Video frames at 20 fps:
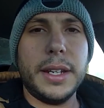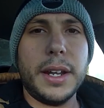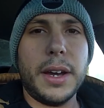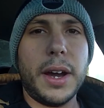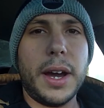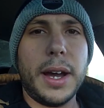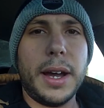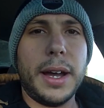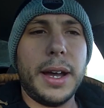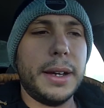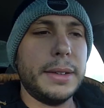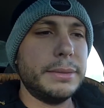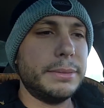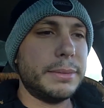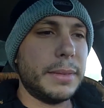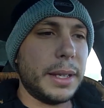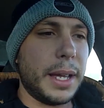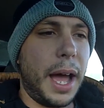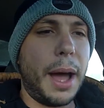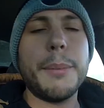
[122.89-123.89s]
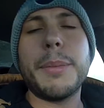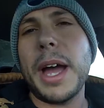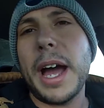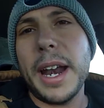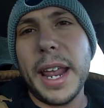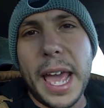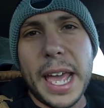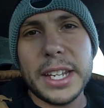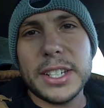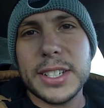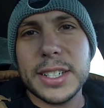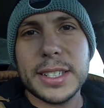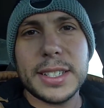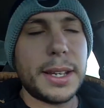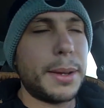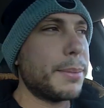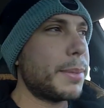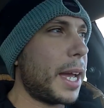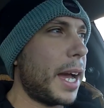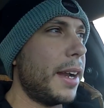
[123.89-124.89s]
know, I'm kind of anxious.
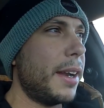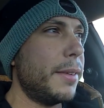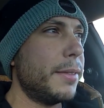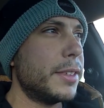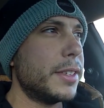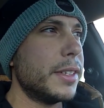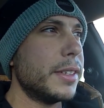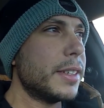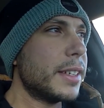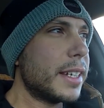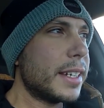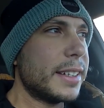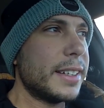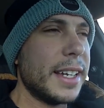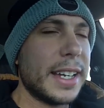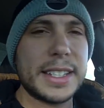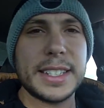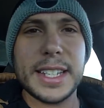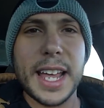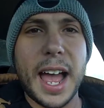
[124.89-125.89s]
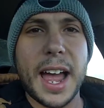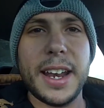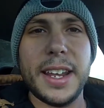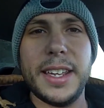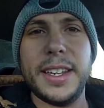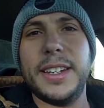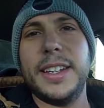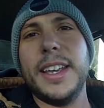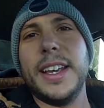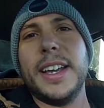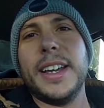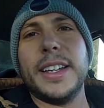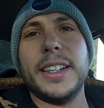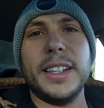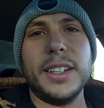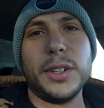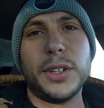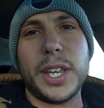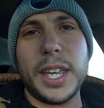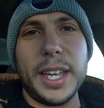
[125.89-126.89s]
I'm kind of excited.
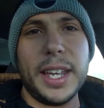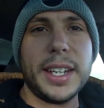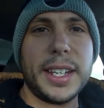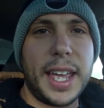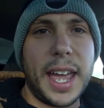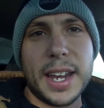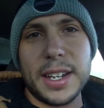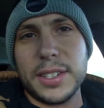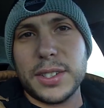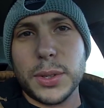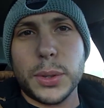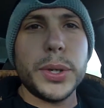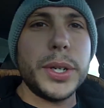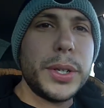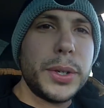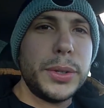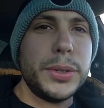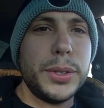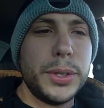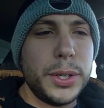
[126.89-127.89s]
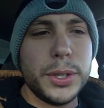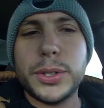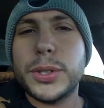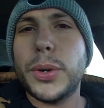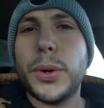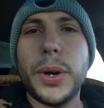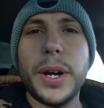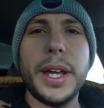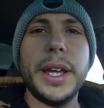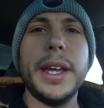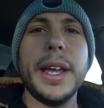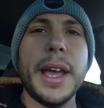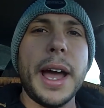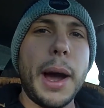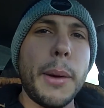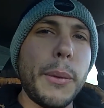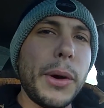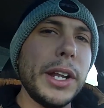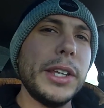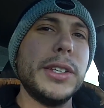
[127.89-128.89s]
Little kid, candy store, new toy.
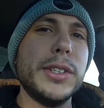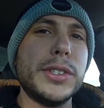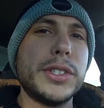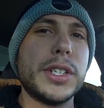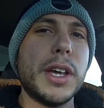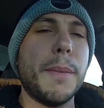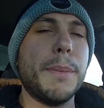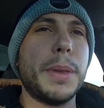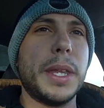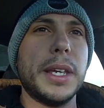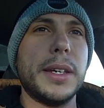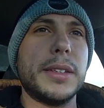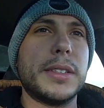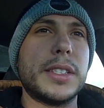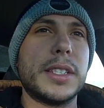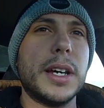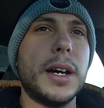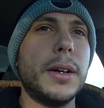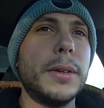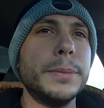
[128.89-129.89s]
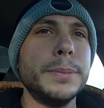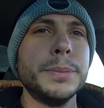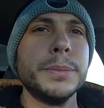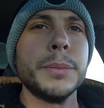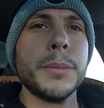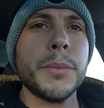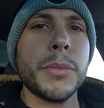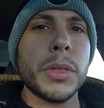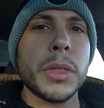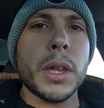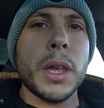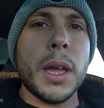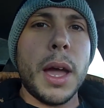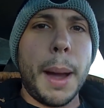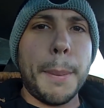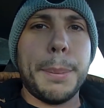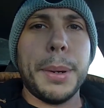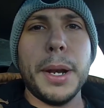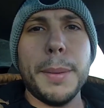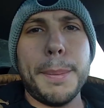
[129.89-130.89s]
I want to do something. So
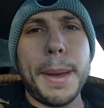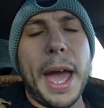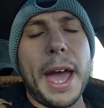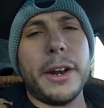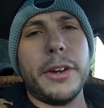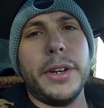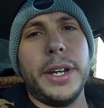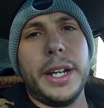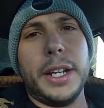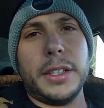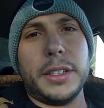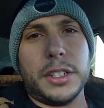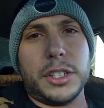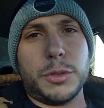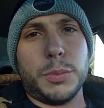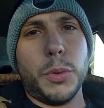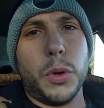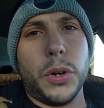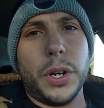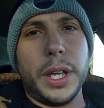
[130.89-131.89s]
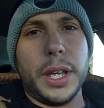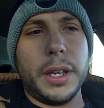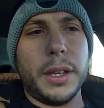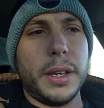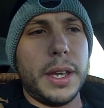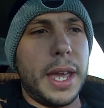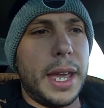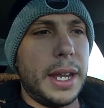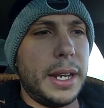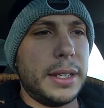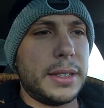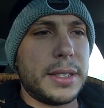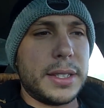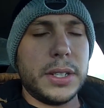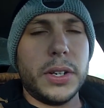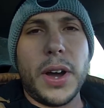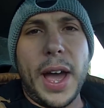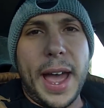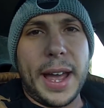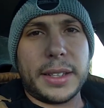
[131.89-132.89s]
I put a battery in it this morning and it's
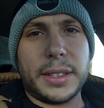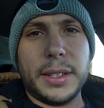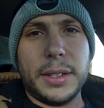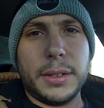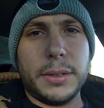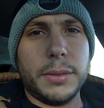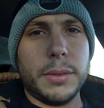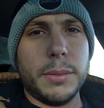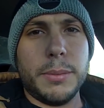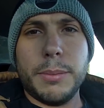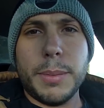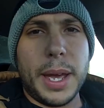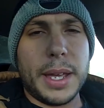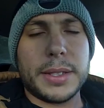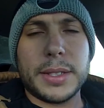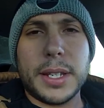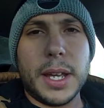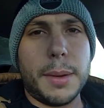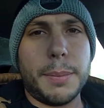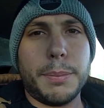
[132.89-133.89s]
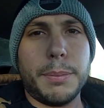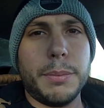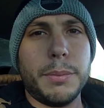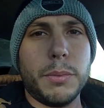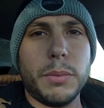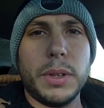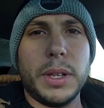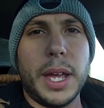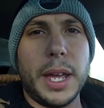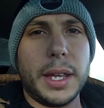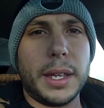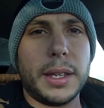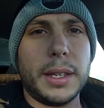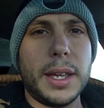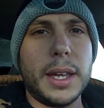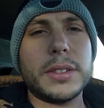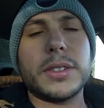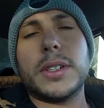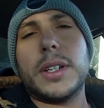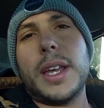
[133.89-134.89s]
still acting messed up. Like
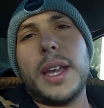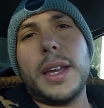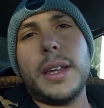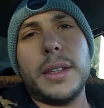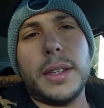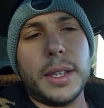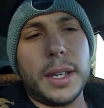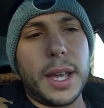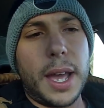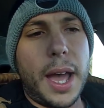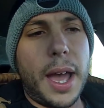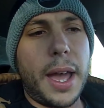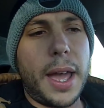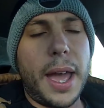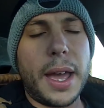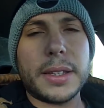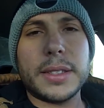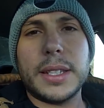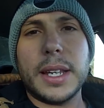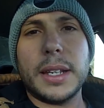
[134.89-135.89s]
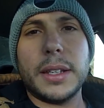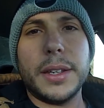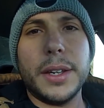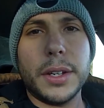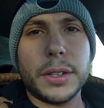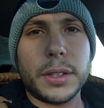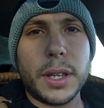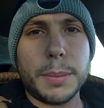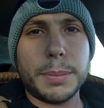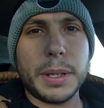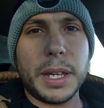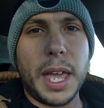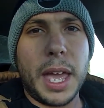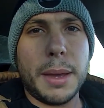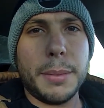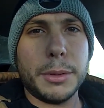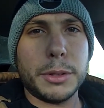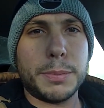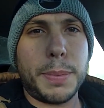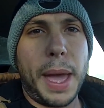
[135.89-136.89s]
yesterday, the guy accidentally hooked up the
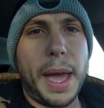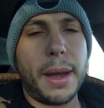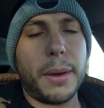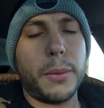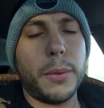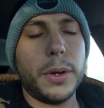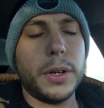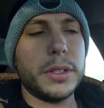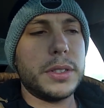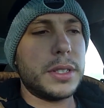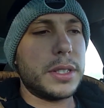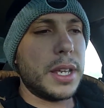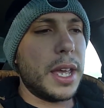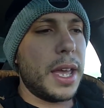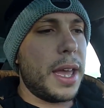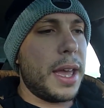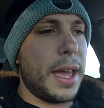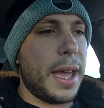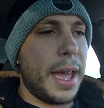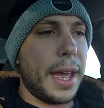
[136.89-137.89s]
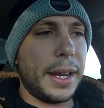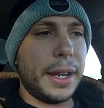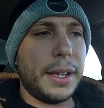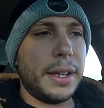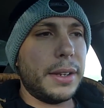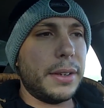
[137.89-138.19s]
cables backwards, and